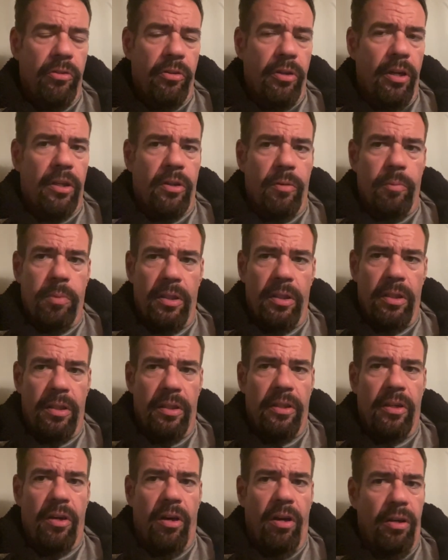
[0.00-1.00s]
They're not
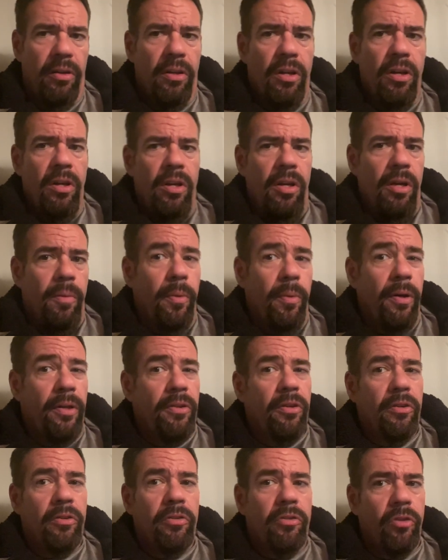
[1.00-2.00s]
completely gone but
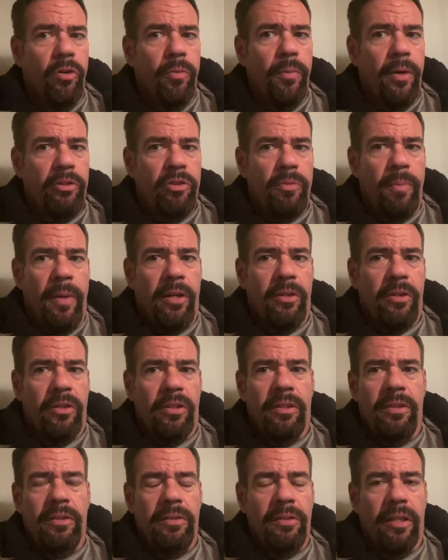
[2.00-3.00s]
they're so much better,